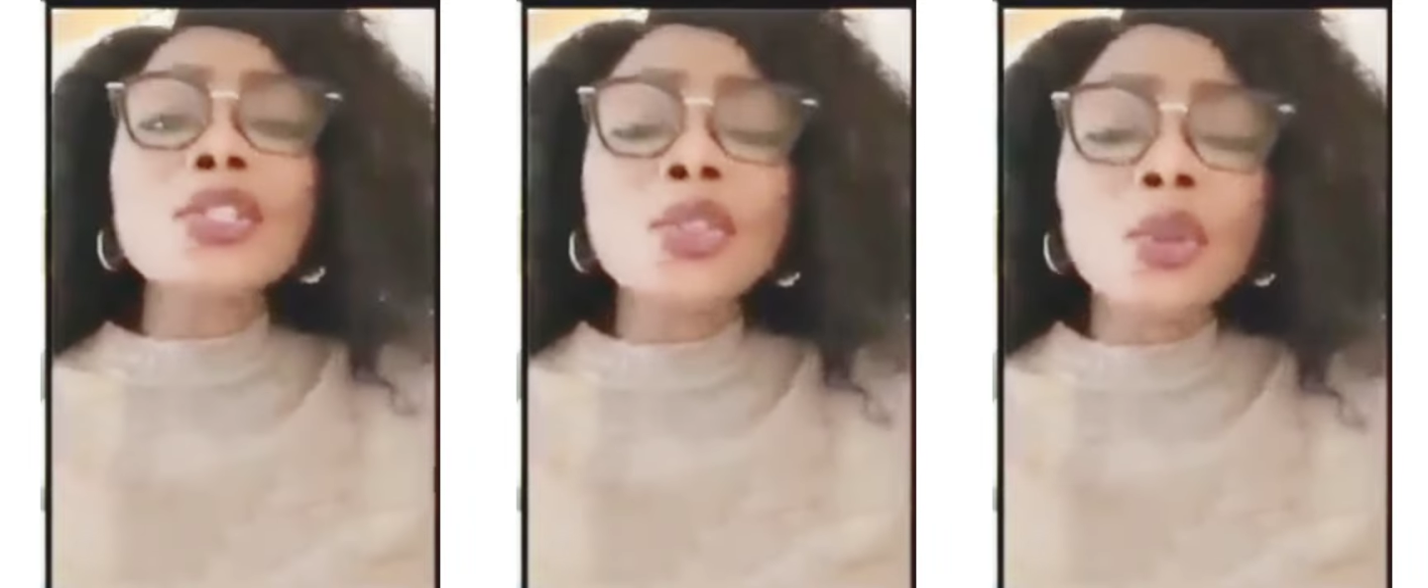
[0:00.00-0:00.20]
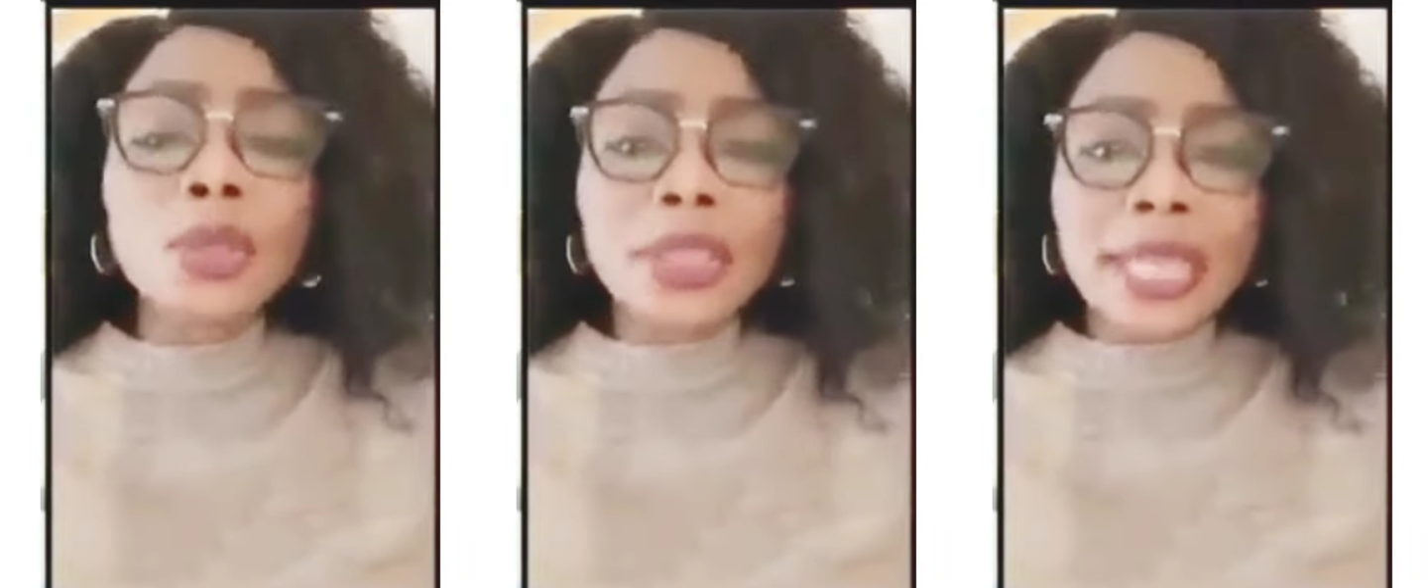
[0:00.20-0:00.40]

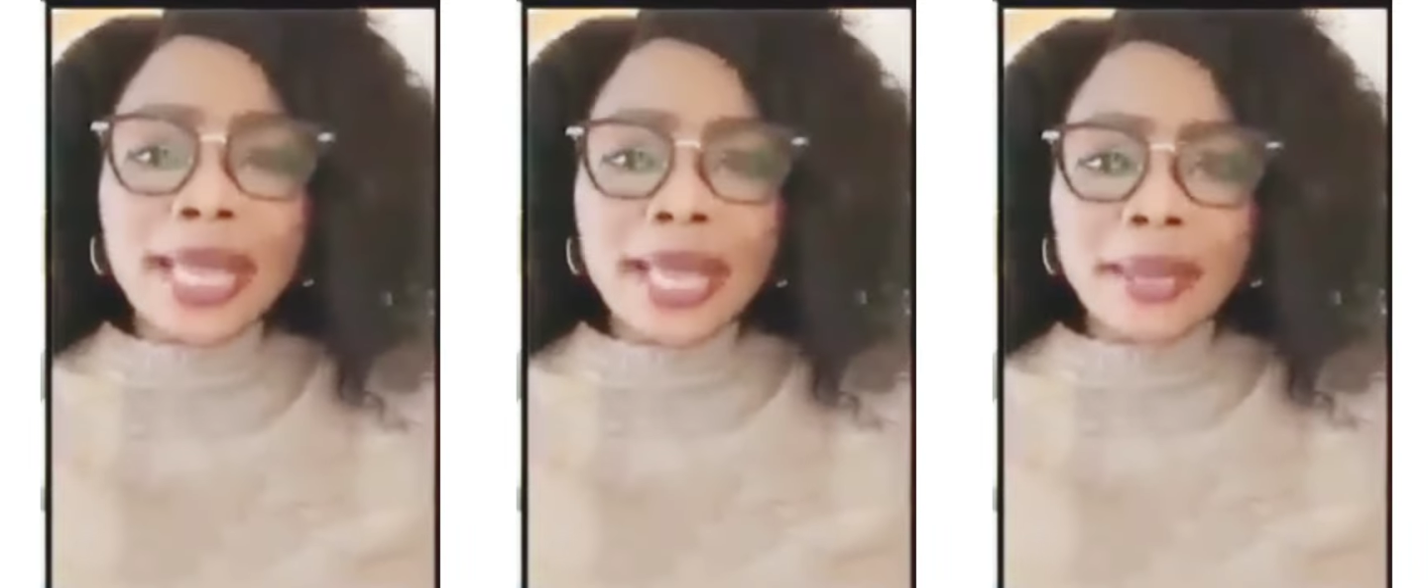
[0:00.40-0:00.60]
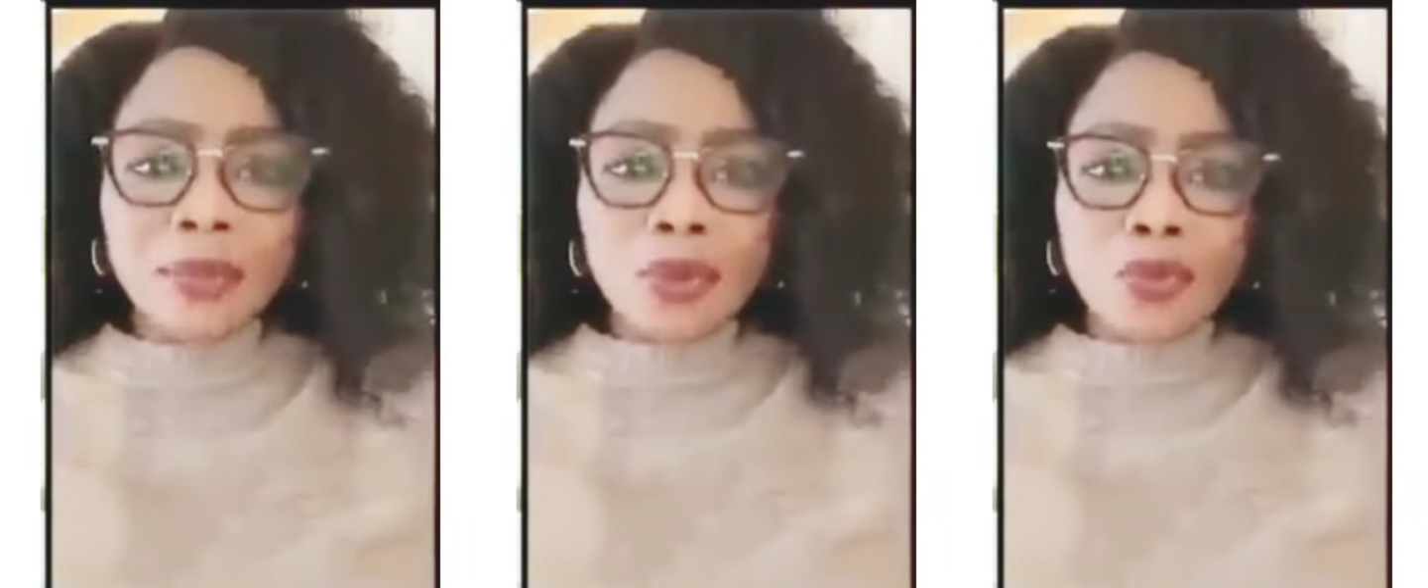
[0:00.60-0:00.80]
is your
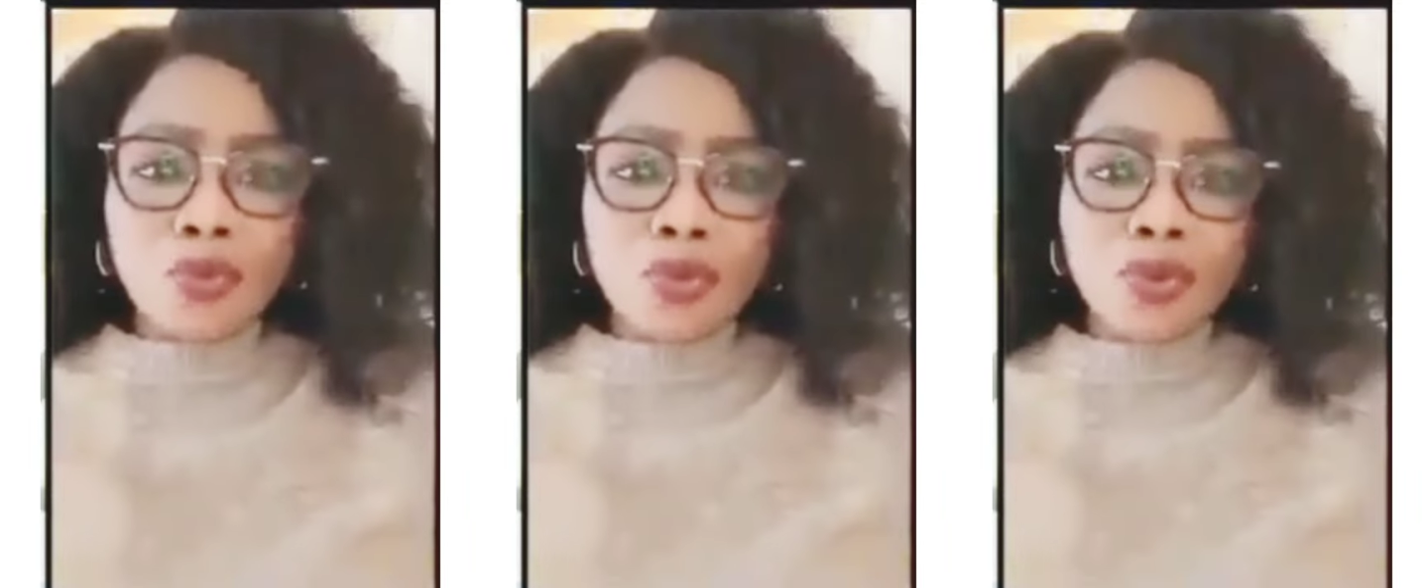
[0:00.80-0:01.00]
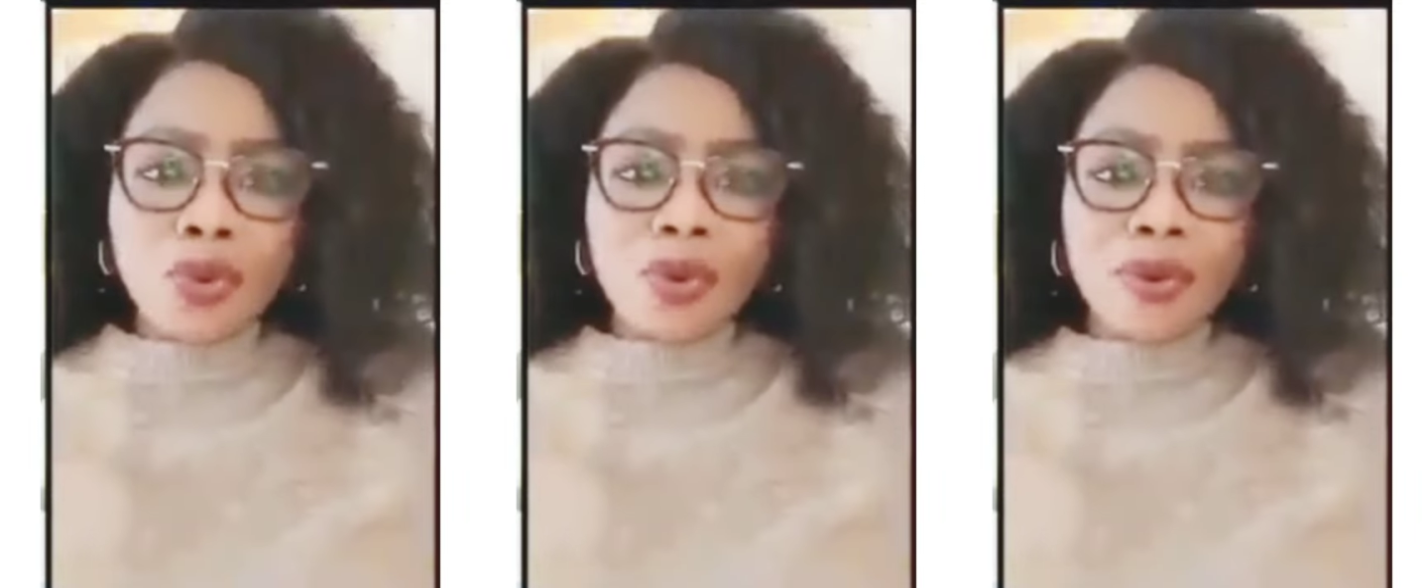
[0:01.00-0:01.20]
time, you
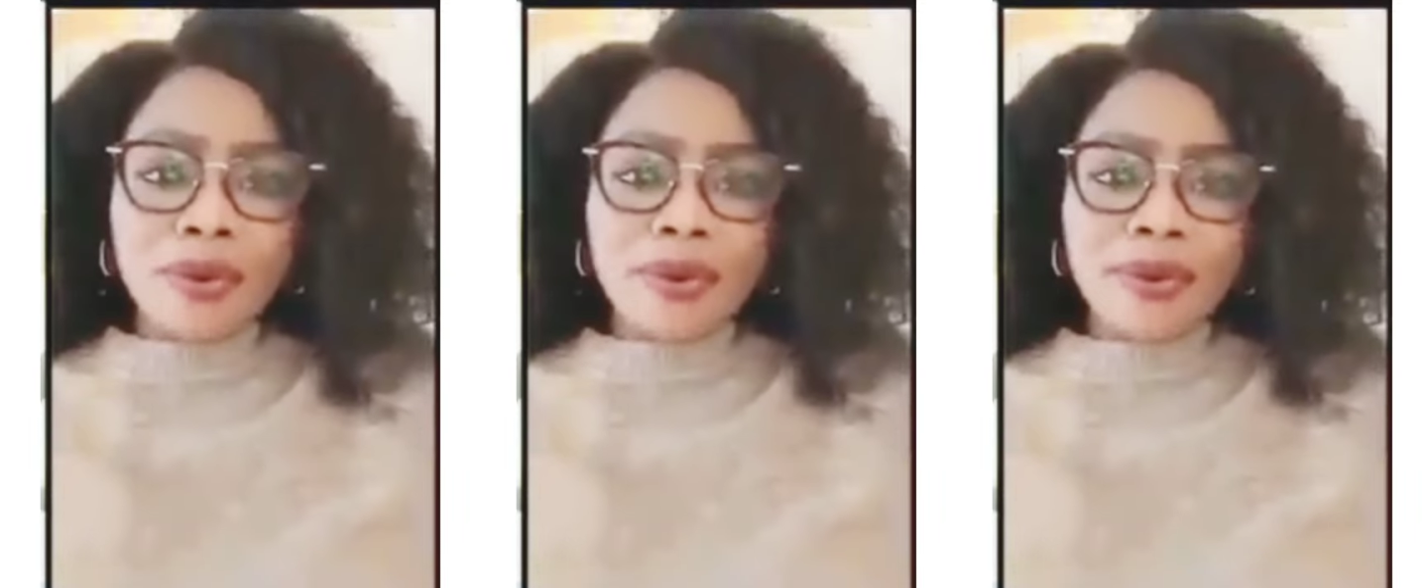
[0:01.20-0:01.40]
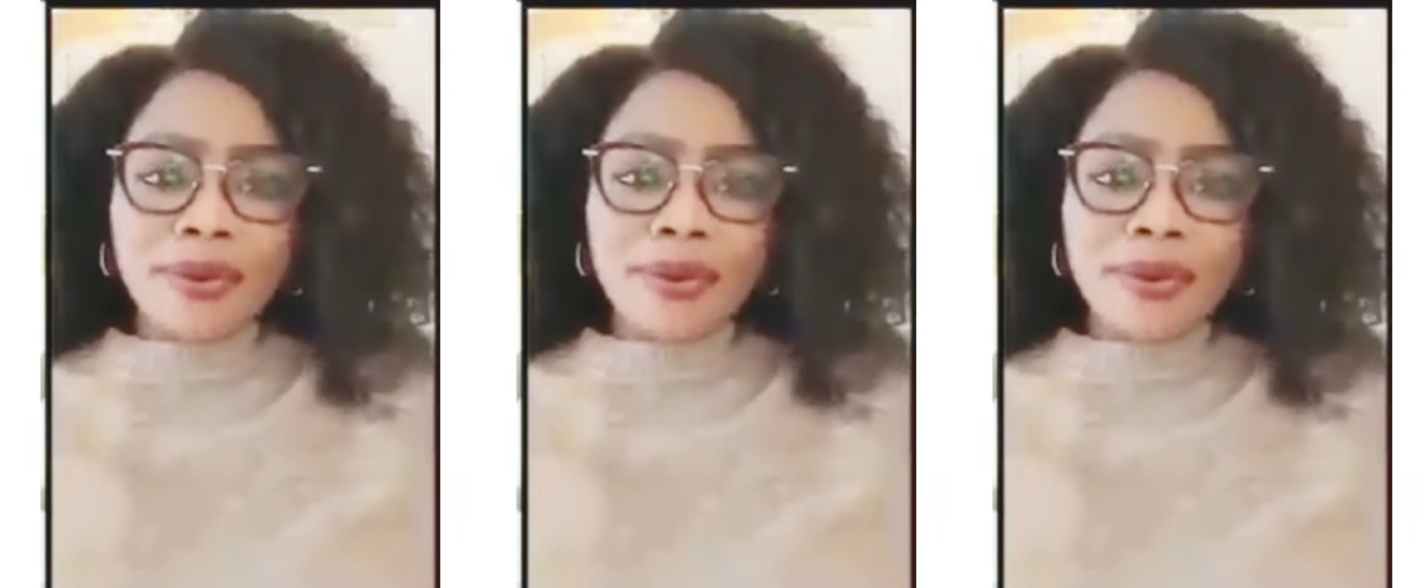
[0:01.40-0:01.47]
will go.